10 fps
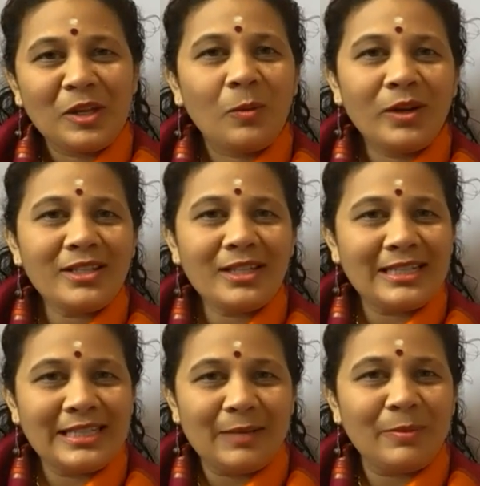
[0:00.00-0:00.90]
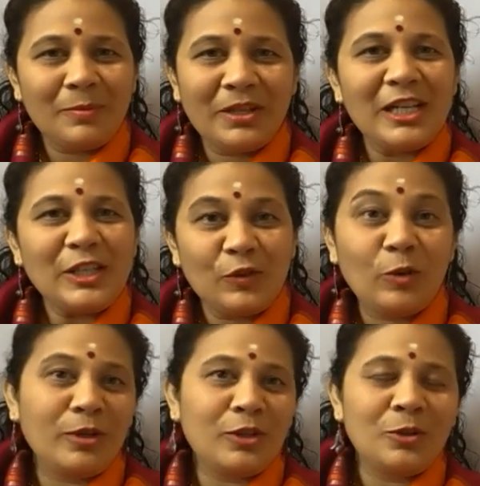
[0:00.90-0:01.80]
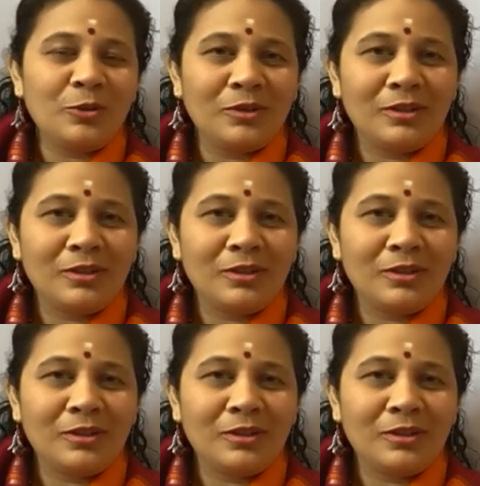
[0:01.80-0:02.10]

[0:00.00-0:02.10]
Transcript: What does a step-up transformer do?